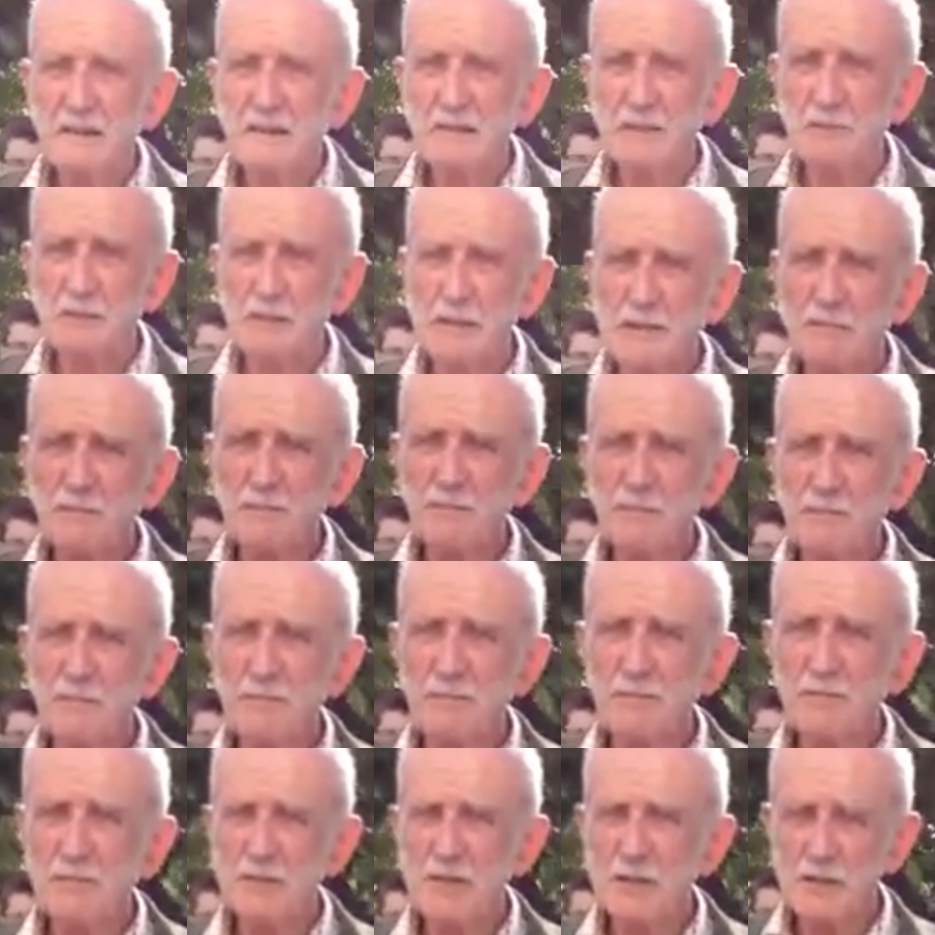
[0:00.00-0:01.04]

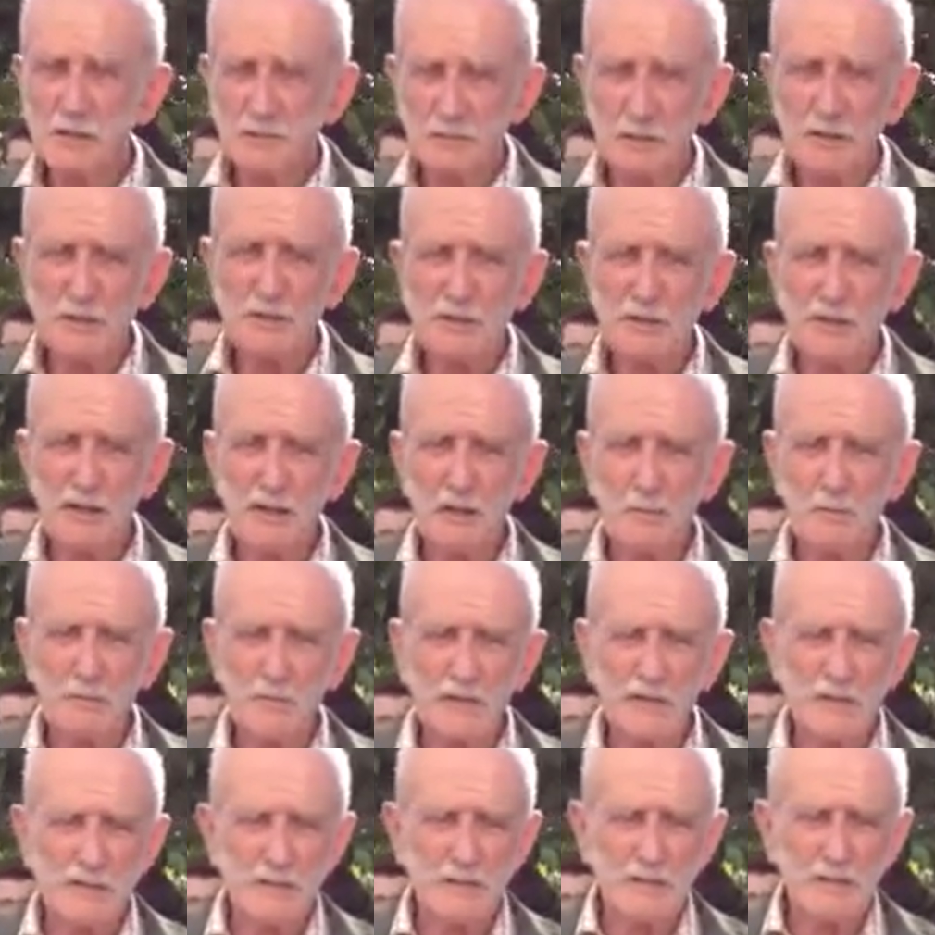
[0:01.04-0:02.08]
Since we
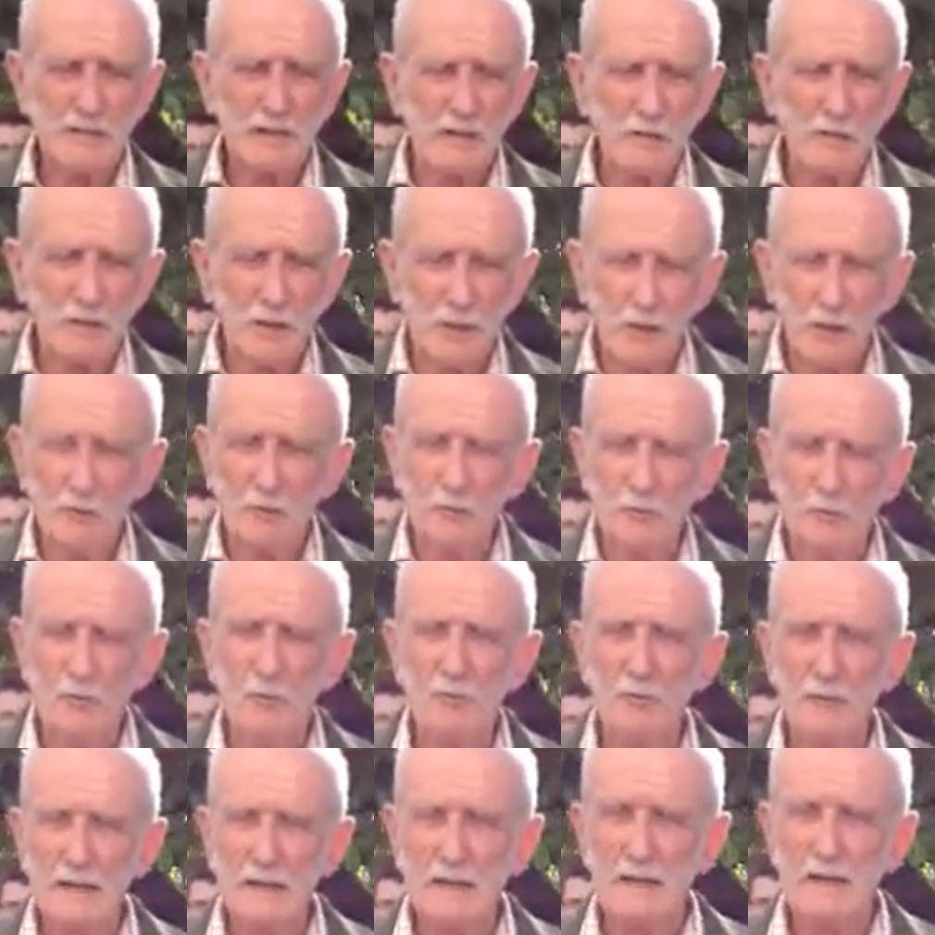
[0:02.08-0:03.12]
celebrated our golden
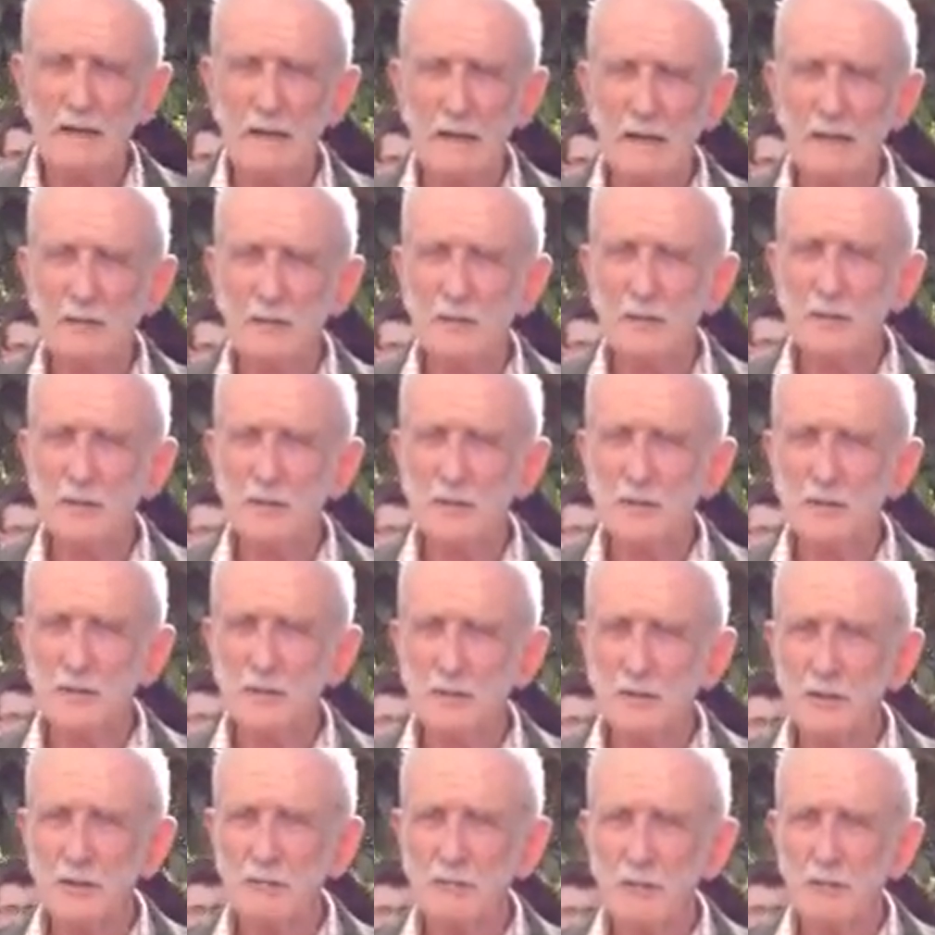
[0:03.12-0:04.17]
wedding
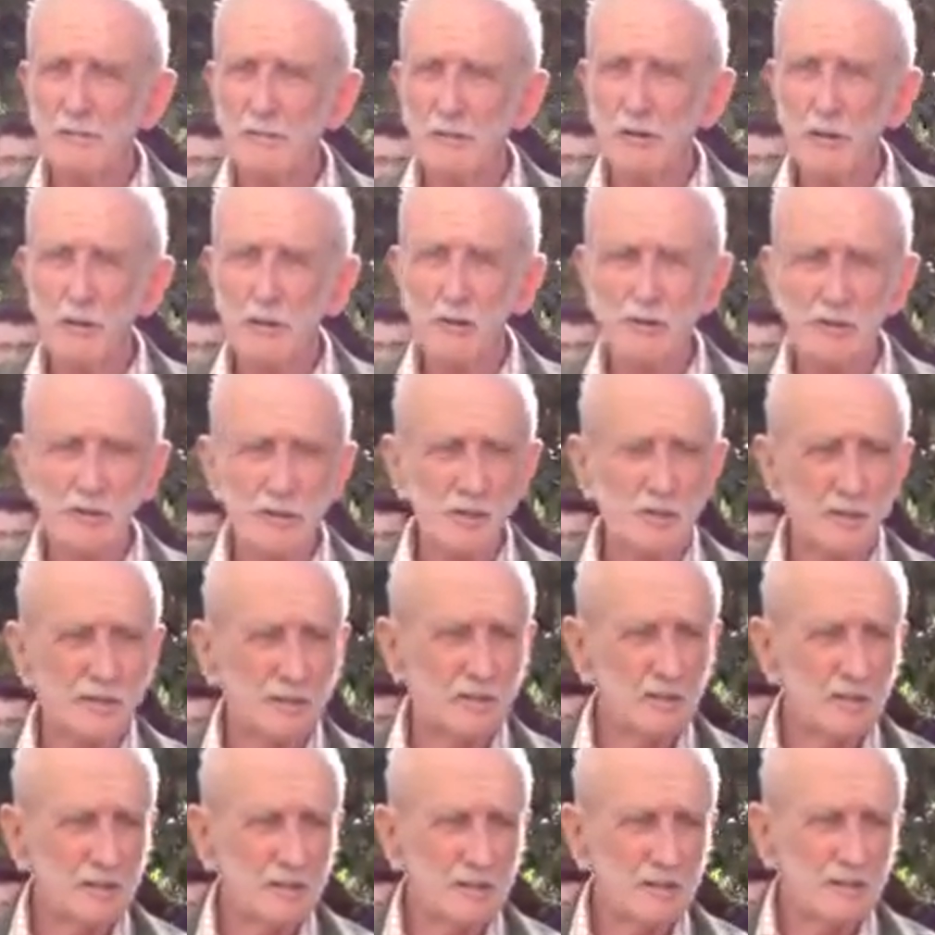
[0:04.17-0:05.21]
anniversary, we've lost
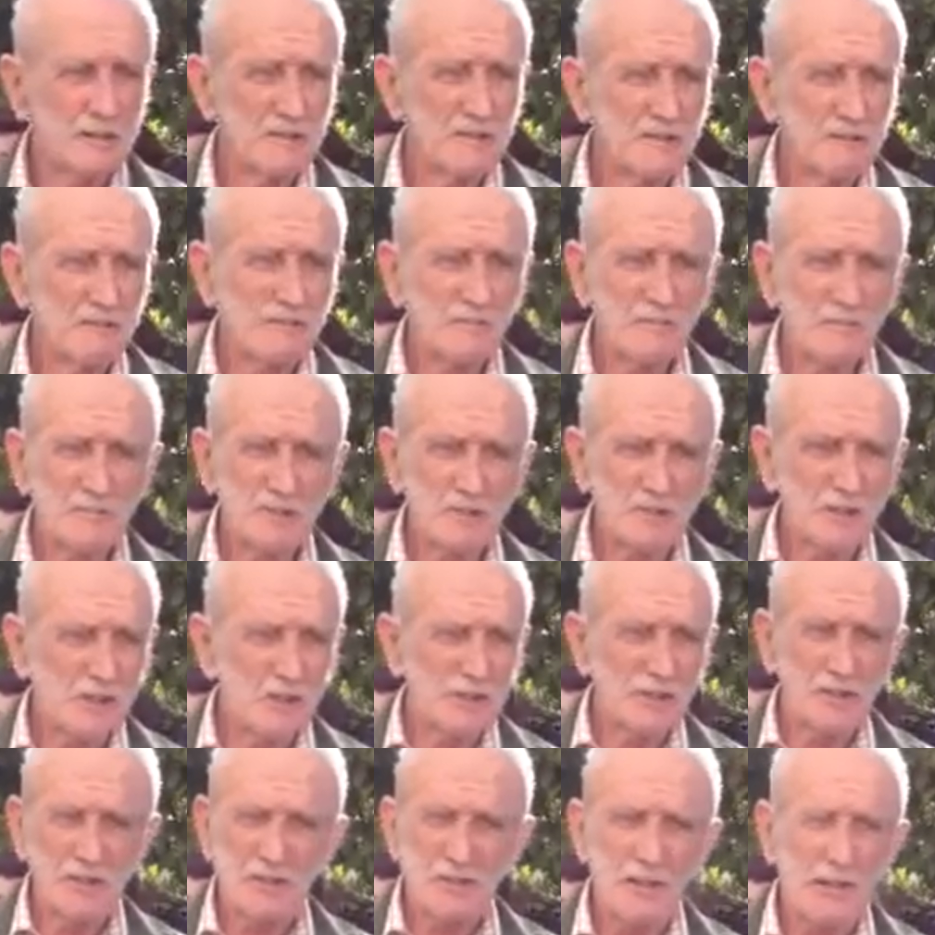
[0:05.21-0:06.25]

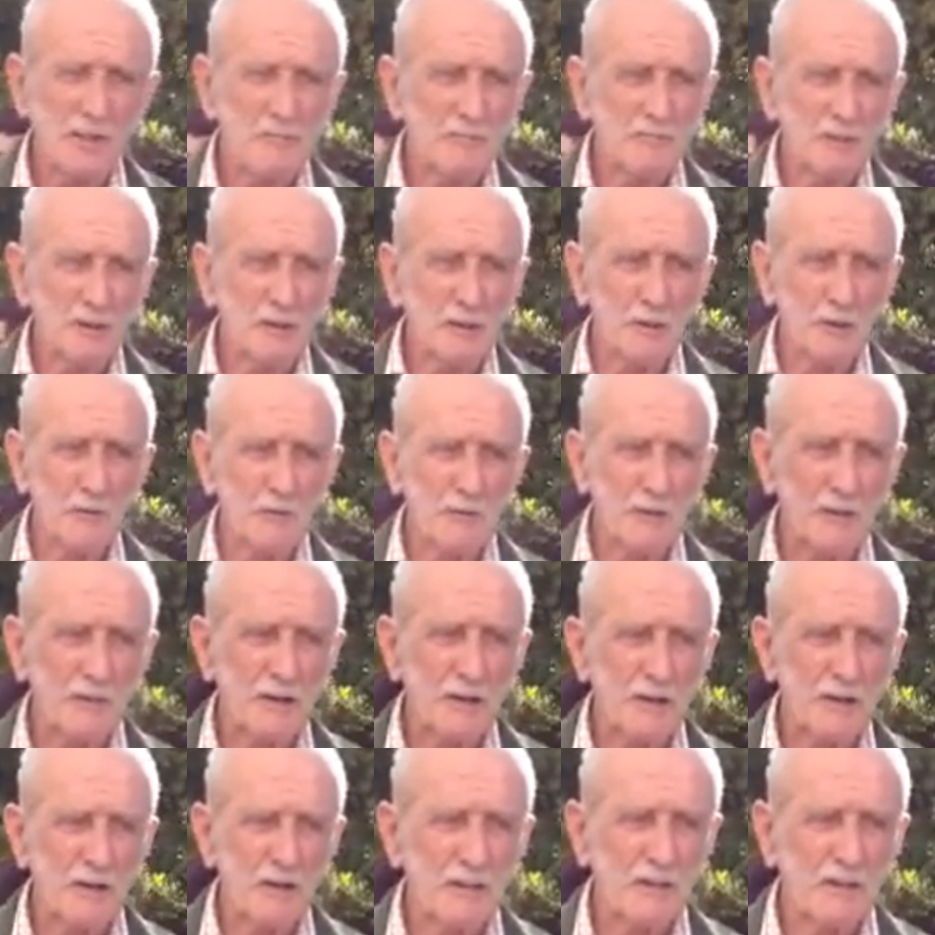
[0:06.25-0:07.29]
6 or 7 close
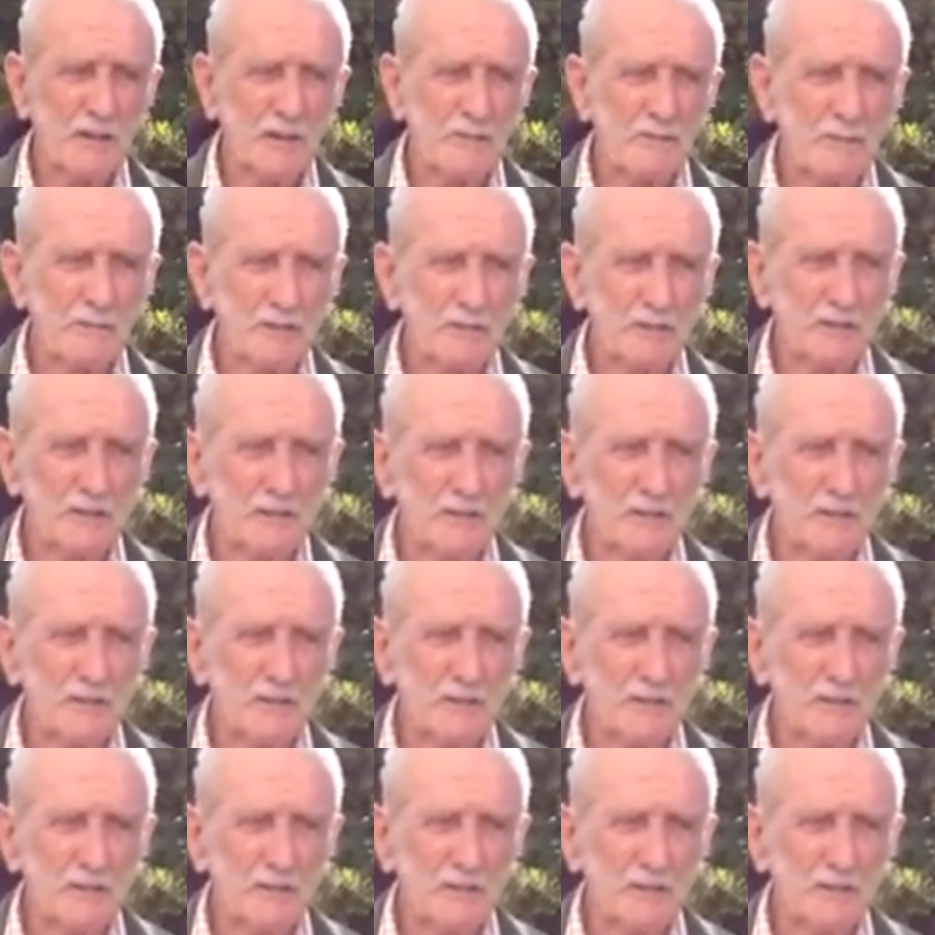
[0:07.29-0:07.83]
friends, haven't we?